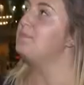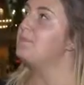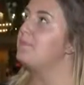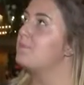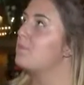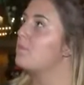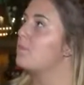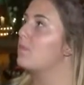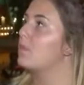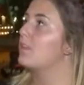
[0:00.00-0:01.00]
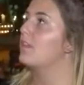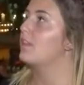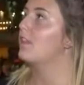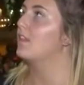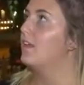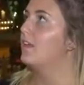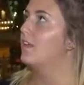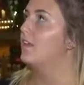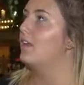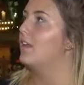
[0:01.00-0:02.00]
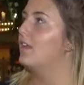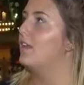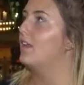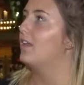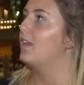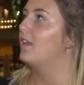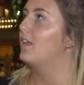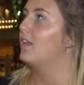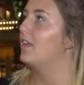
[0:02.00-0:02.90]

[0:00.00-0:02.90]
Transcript: No words are spoken by the person on screen.